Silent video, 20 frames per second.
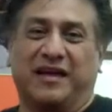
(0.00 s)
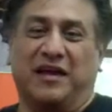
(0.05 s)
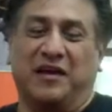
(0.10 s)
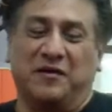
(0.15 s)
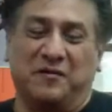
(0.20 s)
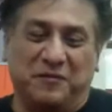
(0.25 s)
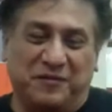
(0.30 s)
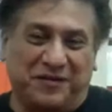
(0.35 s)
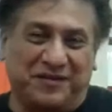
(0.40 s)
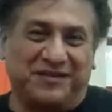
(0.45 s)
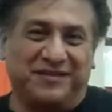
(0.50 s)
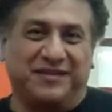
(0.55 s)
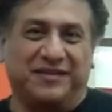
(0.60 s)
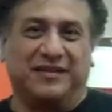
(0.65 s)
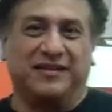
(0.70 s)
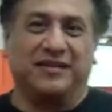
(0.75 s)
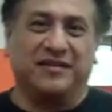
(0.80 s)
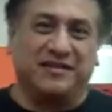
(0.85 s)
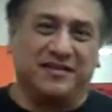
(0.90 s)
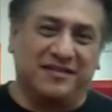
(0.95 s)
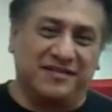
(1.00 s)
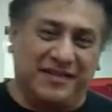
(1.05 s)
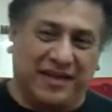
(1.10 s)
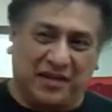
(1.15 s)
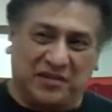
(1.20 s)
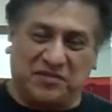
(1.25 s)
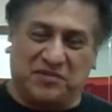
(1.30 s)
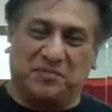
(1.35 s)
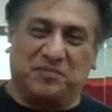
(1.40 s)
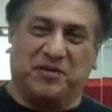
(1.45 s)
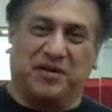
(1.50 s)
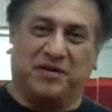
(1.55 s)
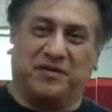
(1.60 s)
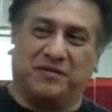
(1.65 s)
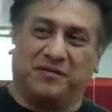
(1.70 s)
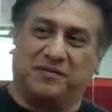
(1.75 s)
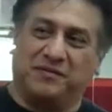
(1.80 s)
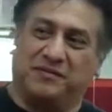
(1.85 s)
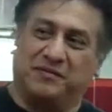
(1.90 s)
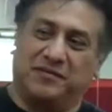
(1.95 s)
Hey everyone, this is Daniel
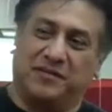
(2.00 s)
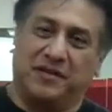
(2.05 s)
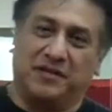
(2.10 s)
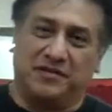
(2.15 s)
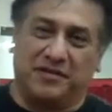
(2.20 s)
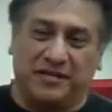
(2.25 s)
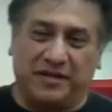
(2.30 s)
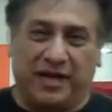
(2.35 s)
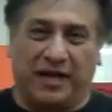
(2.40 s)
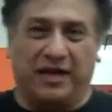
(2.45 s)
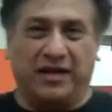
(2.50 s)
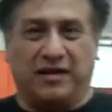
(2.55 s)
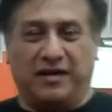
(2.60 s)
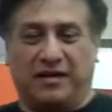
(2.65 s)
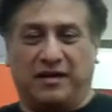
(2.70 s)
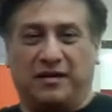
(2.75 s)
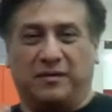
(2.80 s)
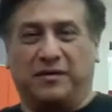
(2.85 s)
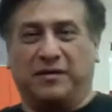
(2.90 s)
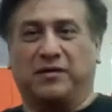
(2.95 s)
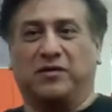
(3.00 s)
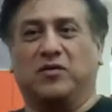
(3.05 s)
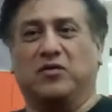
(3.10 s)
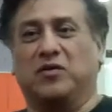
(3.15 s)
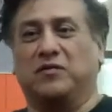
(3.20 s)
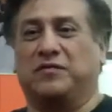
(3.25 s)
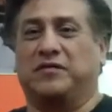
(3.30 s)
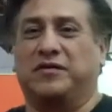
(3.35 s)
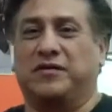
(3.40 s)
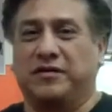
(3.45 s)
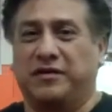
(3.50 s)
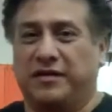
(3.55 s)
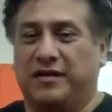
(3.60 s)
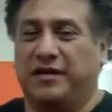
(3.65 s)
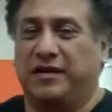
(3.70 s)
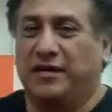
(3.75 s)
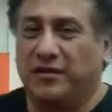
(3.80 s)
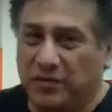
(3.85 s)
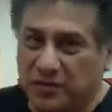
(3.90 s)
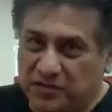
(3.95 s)
Sombrano, and today I'm going to go over
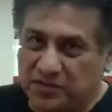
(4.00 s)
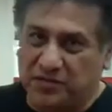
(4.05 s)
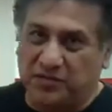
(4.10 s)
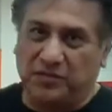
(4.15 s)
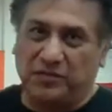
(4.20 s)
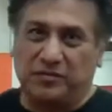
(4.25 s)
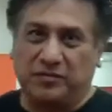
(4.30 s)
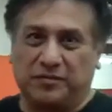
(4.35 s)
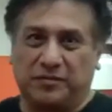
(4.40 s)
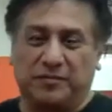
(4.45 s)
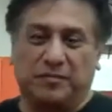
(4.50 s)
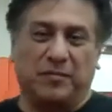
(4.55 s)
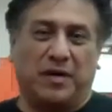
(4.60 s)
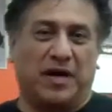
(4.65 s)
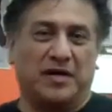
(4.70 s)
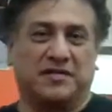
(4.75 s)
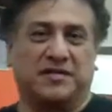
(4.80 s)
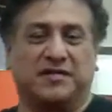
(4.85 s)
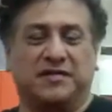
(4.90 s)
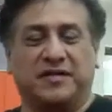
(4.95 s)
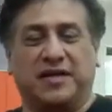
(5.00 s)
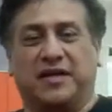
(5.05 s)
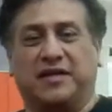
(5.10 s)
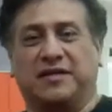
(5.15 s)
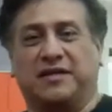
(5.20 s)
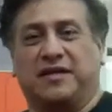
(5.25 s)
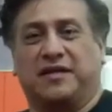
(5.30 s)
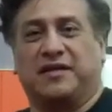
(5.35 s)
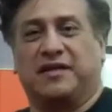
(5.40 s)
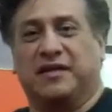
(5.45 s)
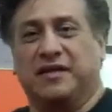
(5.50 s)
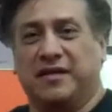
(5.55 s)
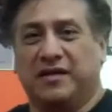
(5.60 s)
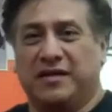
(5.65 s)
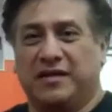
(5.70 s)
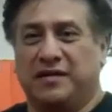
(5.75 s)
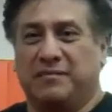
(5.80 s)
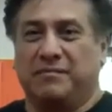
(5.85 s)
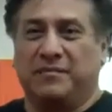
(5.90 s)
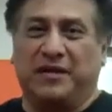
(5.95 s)
an old school boxing technique
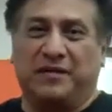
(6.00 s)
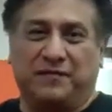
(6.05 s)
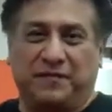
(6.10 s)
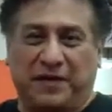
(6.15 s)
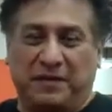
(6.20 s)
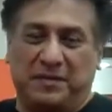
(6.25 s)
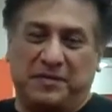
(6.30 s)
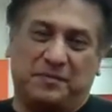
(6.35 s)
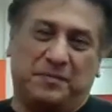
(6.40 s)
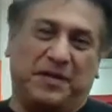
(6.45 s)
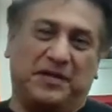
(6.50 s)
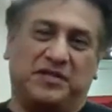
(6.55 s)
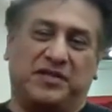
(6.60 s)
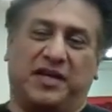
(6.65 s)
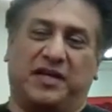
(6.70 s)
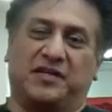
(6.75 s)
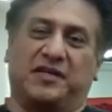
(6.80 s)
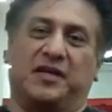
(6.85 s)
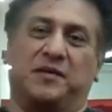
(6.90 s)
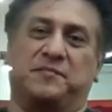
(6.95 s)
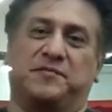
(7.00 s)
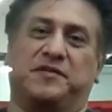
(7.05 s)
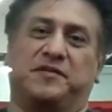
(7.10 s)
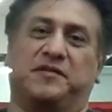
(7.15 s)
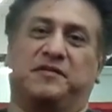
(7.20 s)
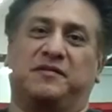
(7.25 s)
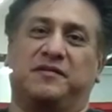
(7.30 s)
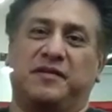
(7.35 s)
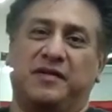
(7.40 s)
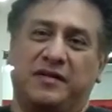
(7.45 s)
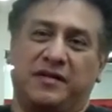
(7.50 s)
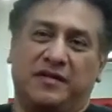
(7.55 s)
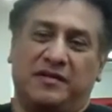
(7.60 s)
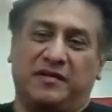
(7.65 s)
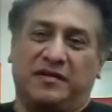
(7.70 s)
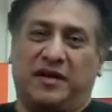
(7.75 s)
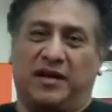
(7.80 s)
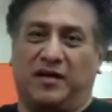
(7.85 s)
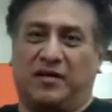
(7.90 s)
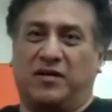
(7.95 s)
made famous by Jack Dempsey.
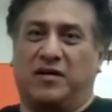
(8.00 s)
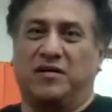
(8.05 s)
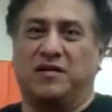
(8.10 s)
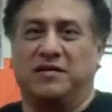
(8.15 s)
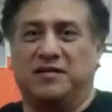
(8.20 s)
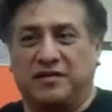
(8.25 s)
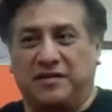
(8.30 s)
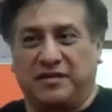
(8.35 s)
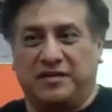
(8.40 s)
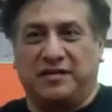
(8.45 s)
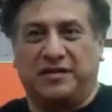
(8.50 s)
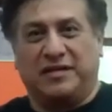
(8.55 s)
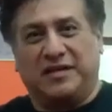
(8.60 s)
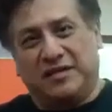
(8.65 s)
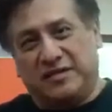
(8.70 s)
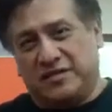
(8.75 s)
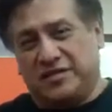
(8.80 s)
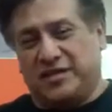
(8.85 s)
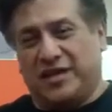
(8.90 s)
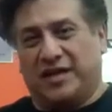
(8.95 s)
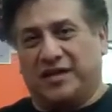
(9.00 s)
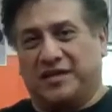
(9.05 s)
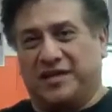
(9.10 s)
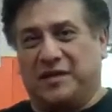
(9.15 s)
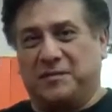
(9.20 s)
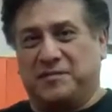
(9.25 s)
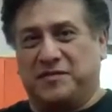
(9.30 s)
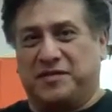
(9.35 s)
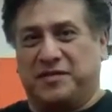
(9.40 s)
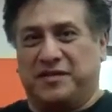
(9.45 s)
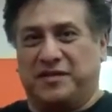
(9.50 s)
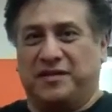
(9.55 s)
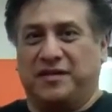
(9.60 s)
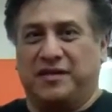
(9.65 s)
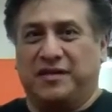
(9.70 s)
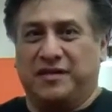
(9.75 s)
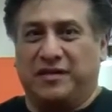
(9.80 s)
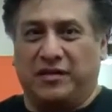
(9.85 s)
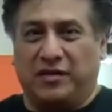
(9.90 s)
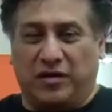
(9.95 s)
I call it the Jack Dempsey
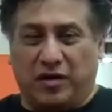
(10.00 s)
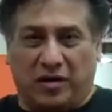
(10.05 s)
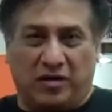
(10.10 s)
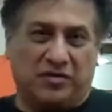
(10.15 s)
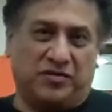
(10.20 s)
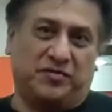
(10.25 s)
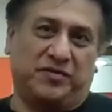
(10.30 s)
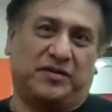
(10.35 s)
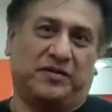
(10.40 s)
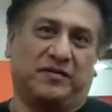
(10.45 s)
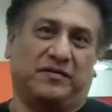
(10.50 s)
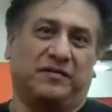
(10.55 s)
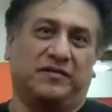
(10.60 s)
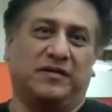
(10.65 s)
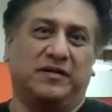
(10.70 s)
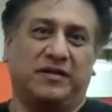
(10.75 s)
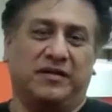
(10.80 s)
guard drill.